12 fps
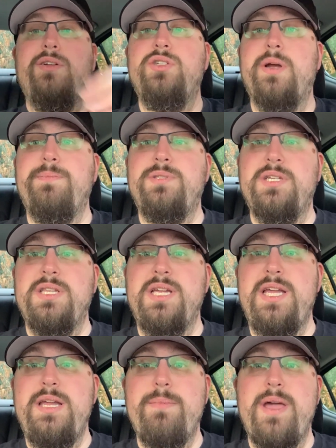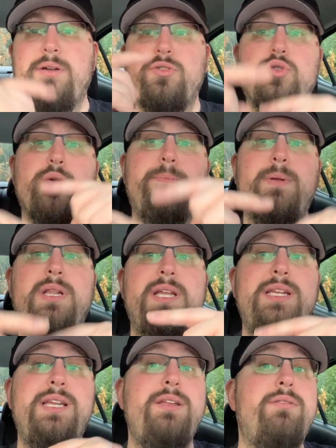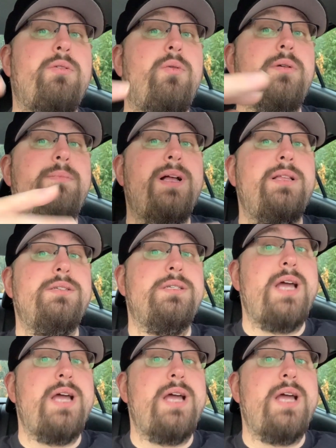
jump to the email, Triple Lindy, Thornton Mellon